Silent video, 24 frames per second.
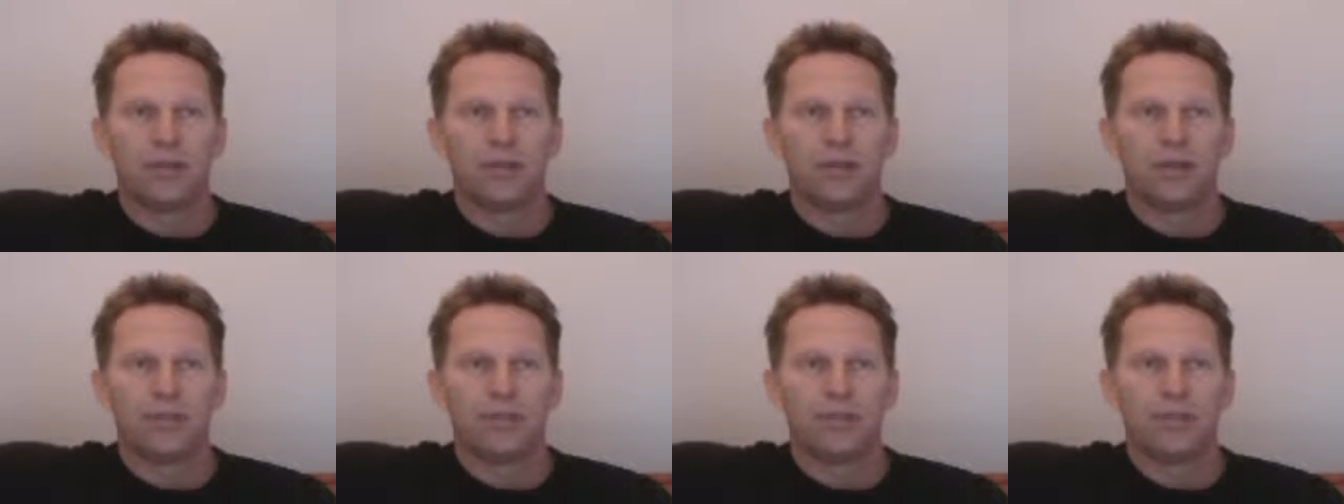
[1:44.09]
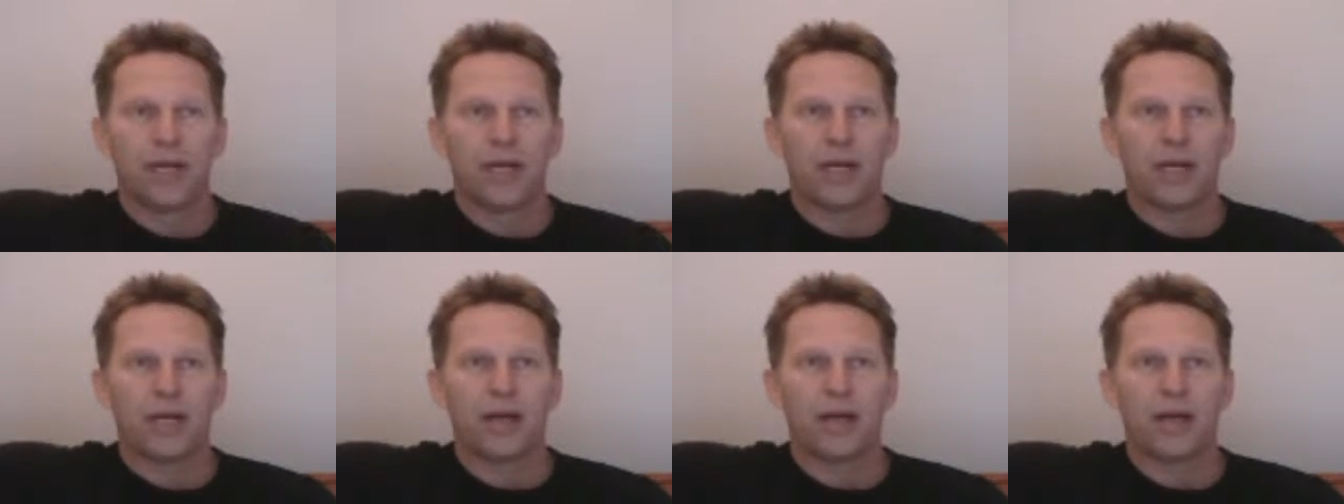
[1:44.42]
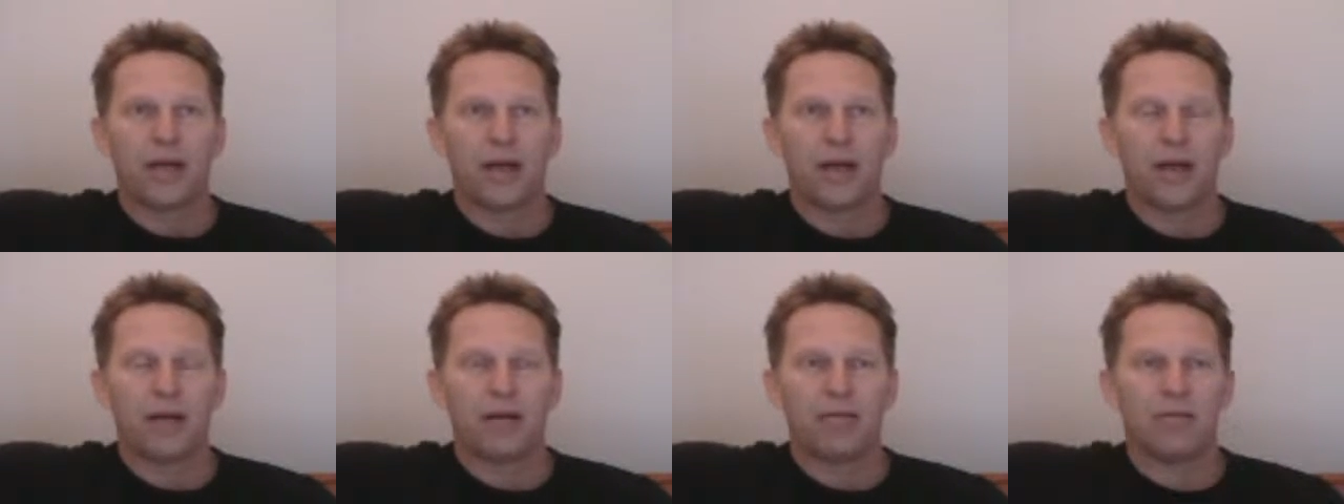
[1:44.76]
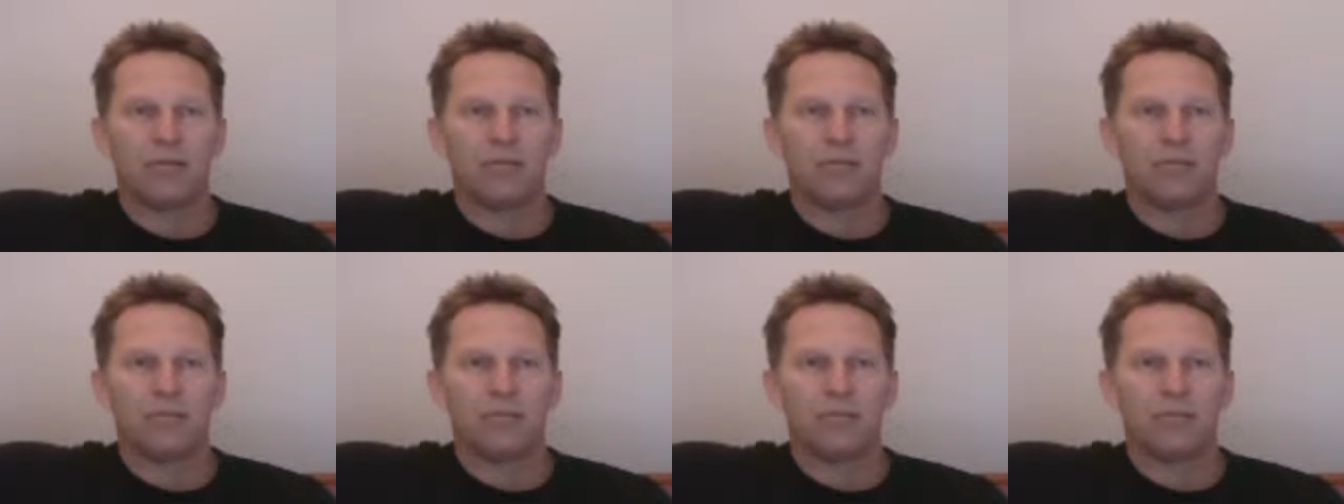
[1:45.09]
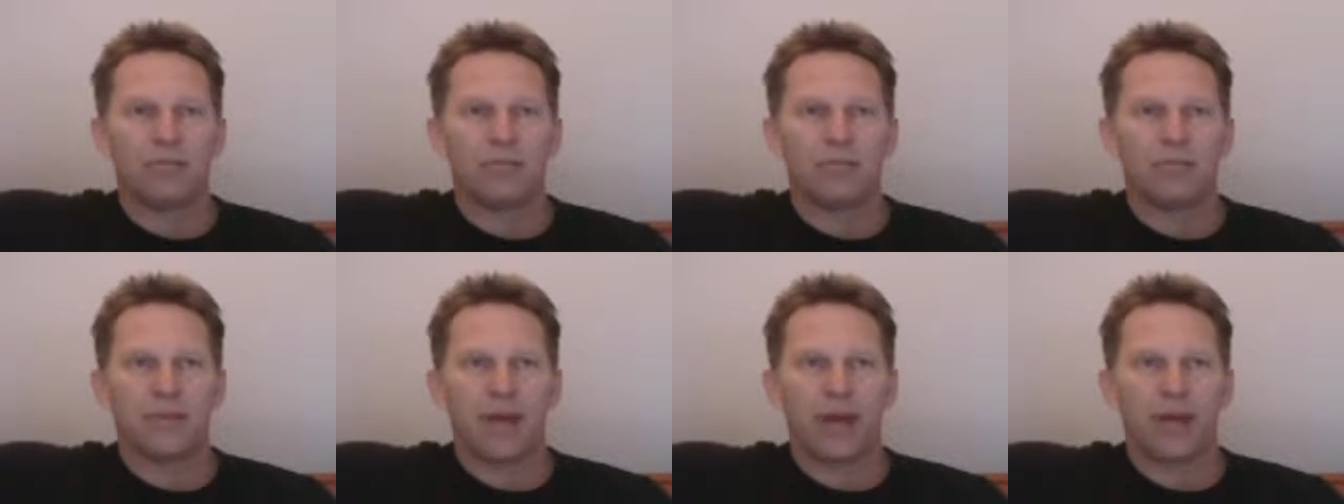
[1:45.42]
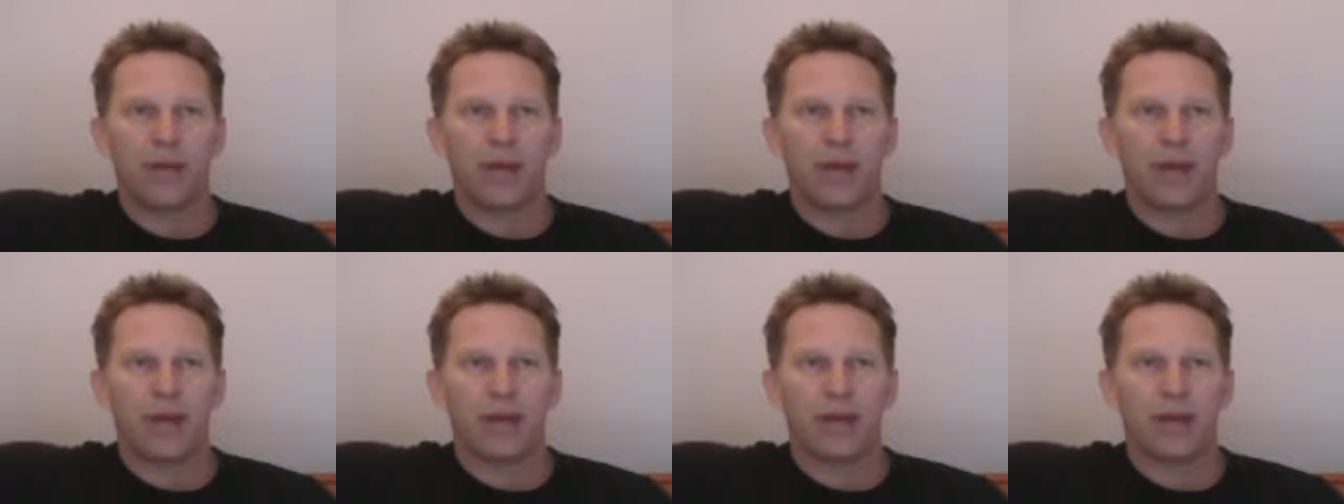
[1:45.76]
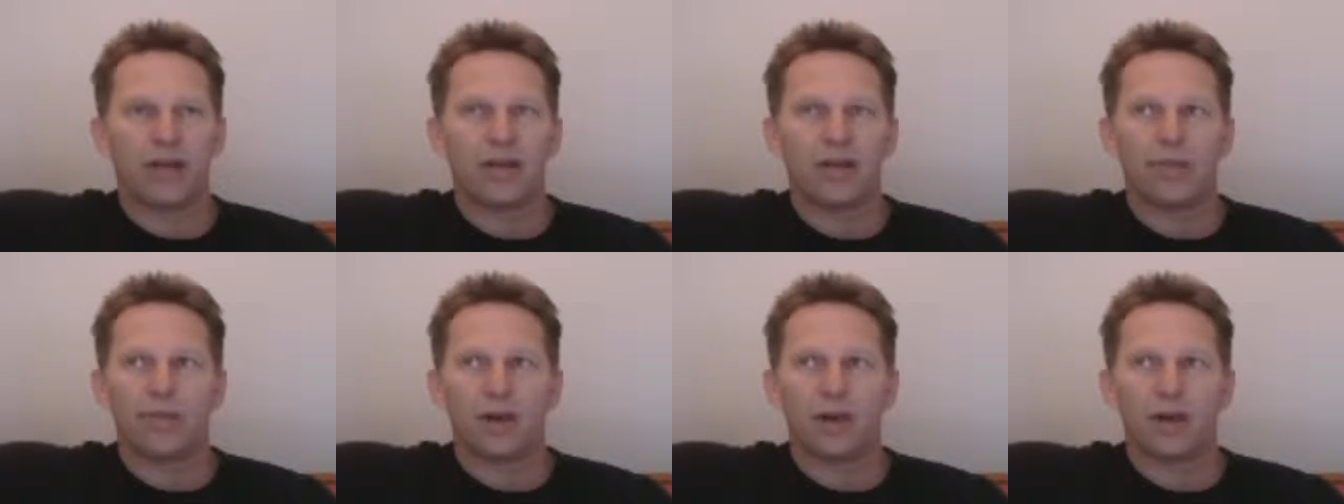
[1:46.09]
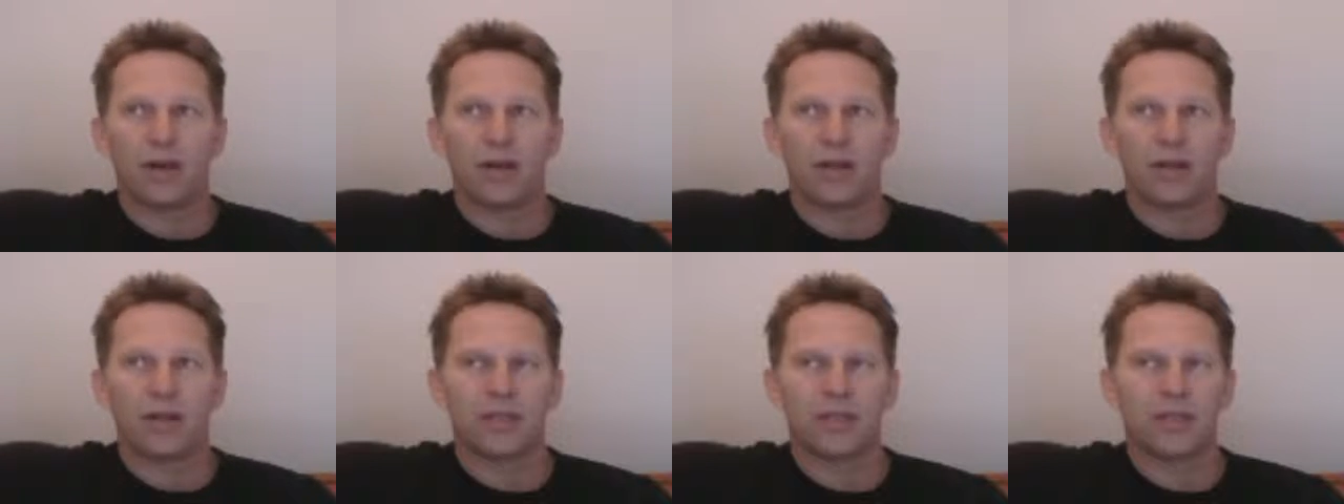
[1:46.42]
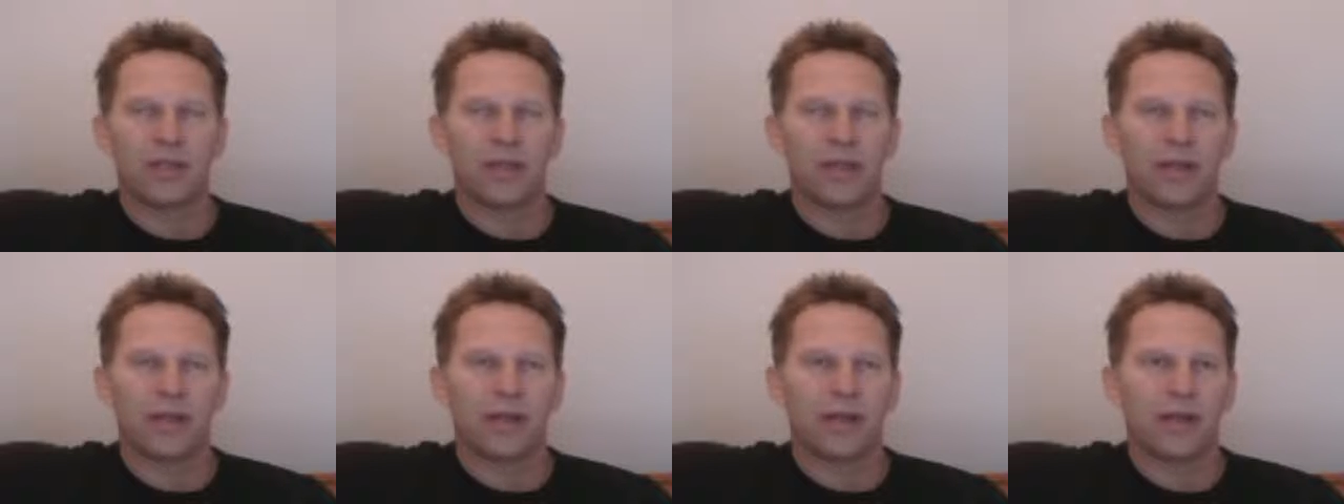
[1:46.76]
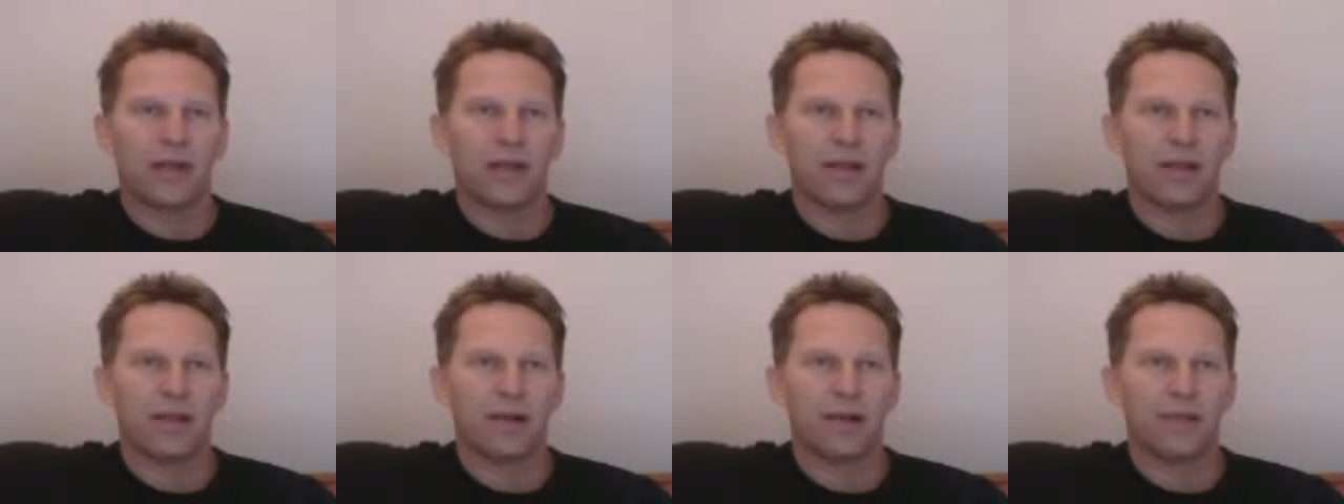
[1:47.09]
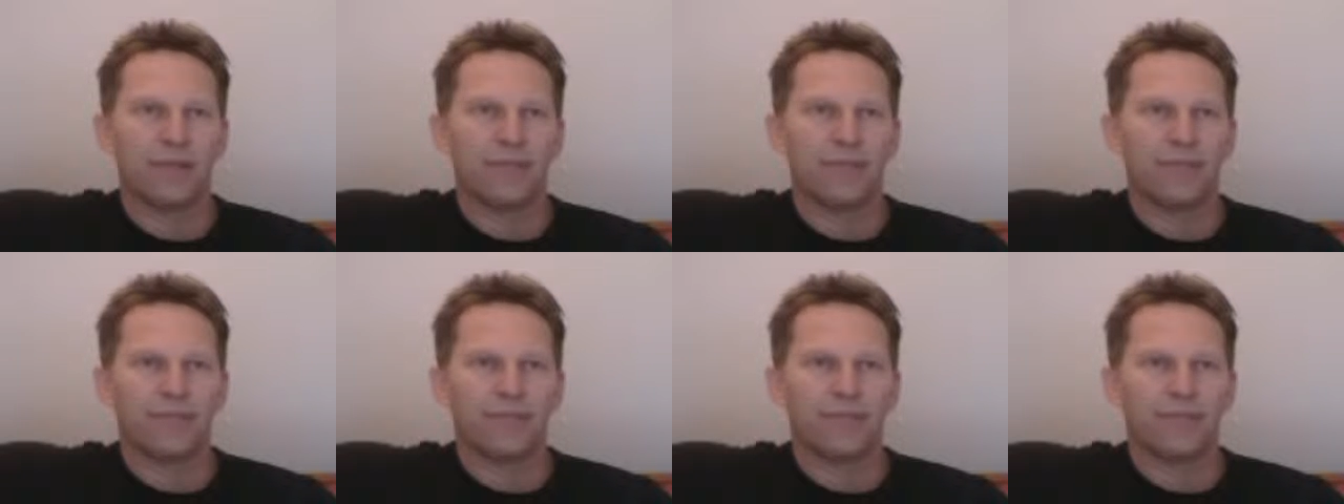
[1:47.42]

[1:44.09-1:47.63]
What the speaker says: depending on how we got into the market, this, that, and the other,